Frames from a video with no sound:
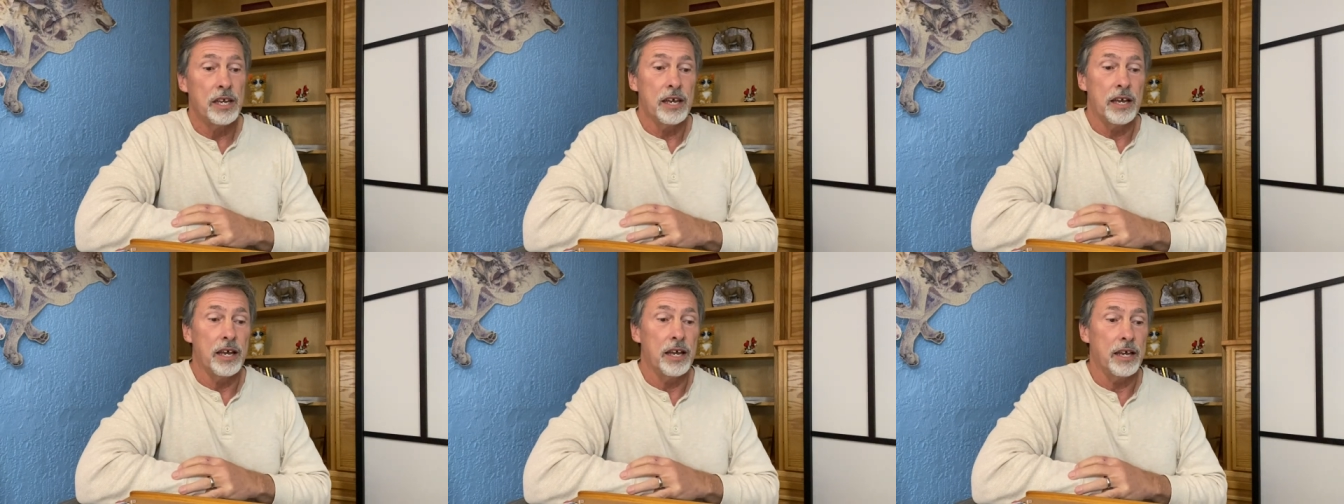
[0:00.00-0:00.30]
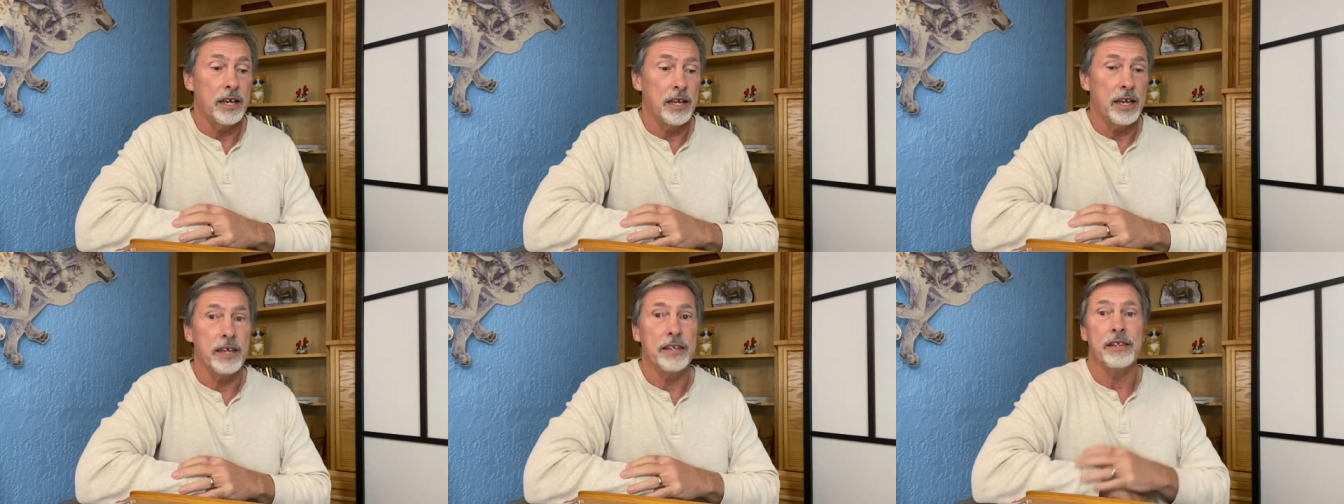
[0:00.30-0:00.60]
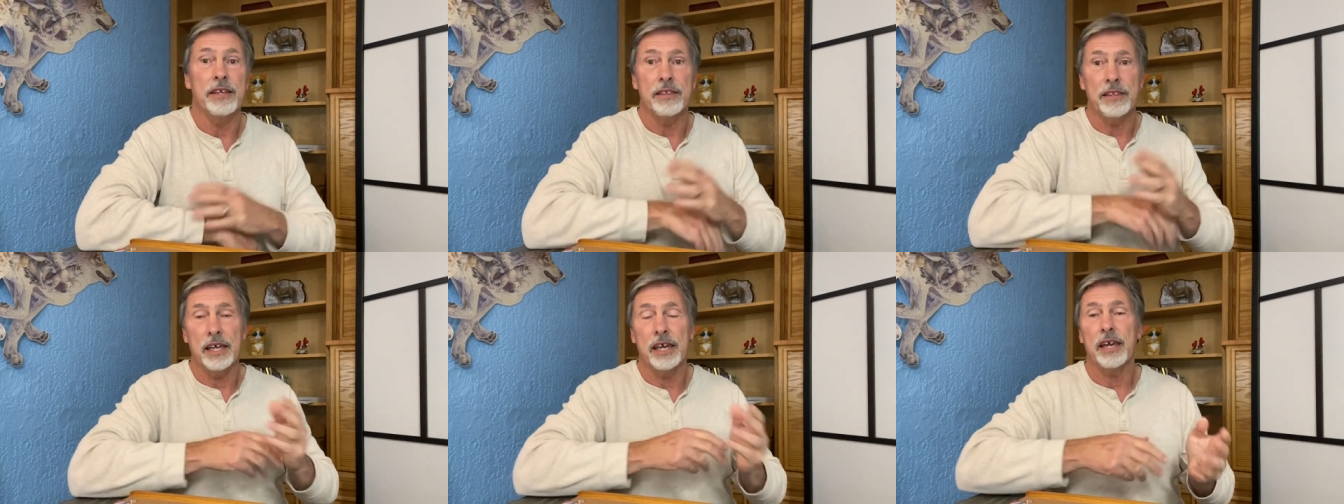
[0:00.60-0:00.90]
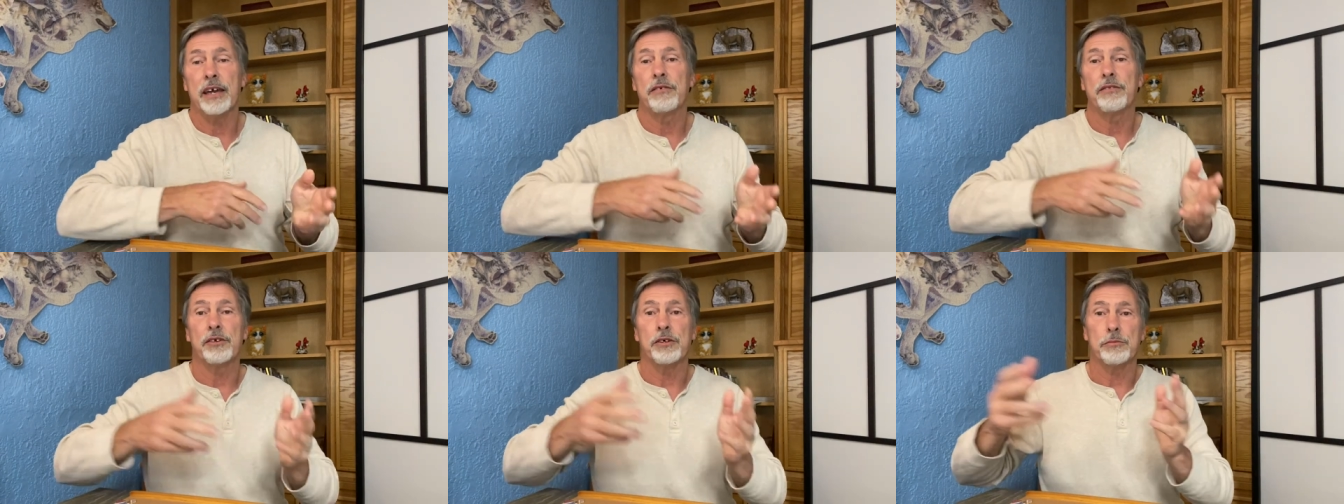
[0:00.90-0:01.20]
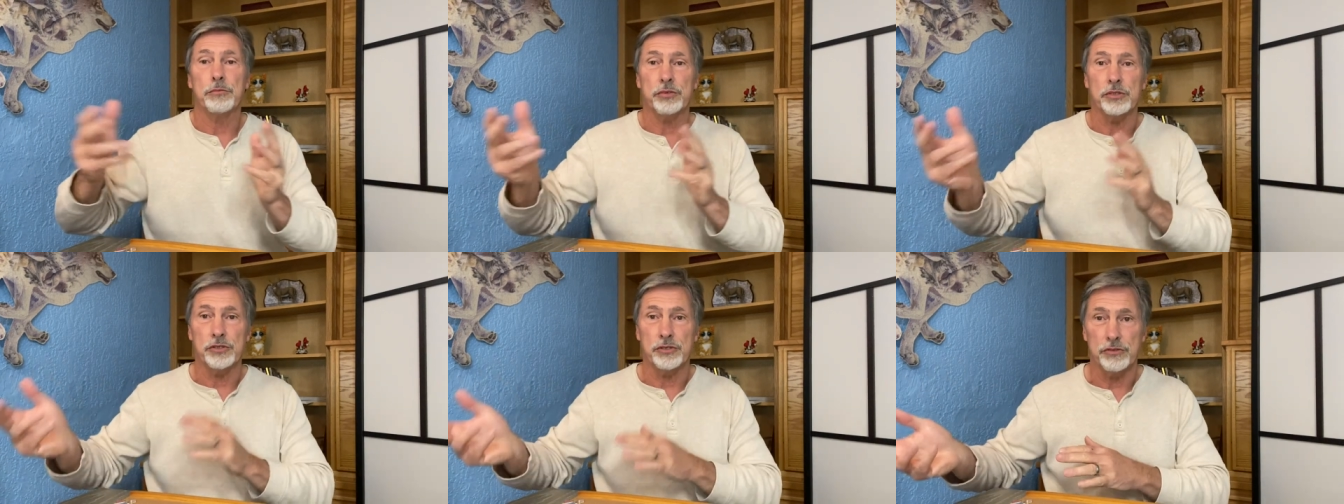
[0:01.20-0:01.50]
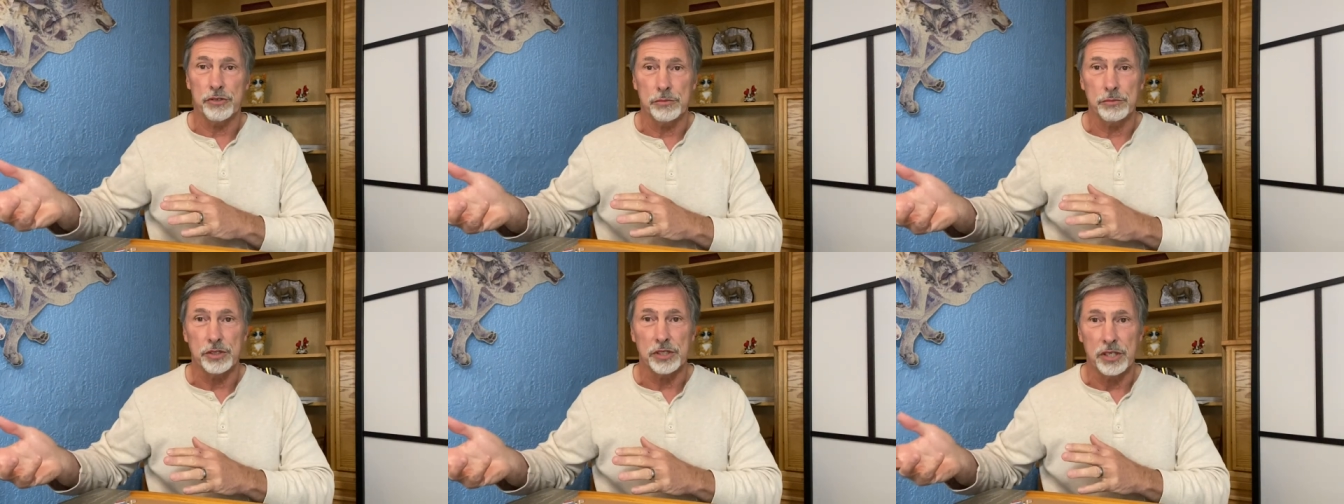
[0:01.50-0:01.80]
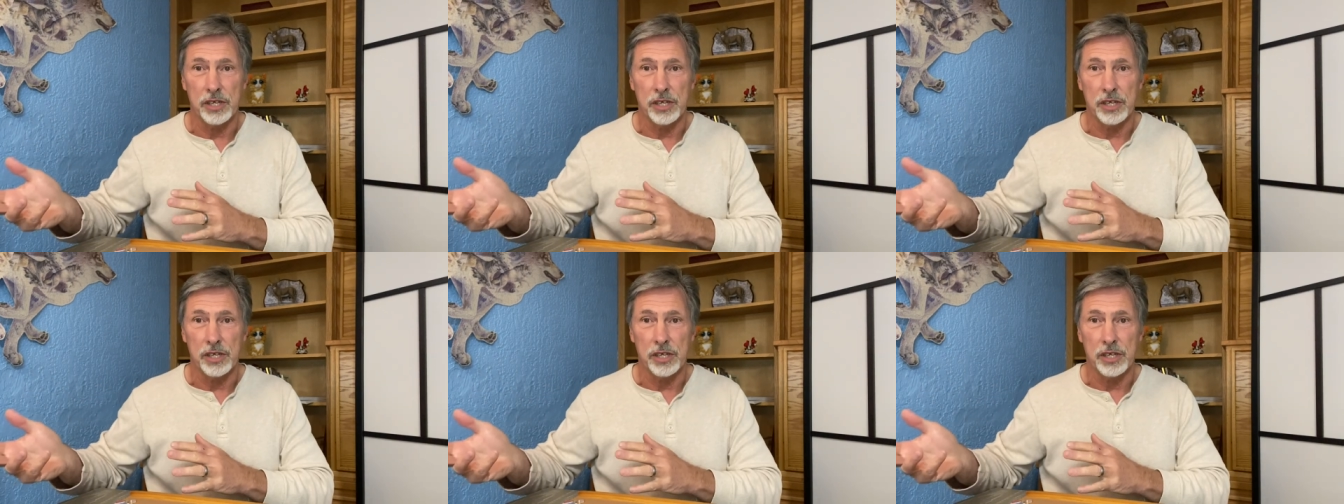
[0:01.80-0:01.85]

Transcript: uh, and then they have their prescription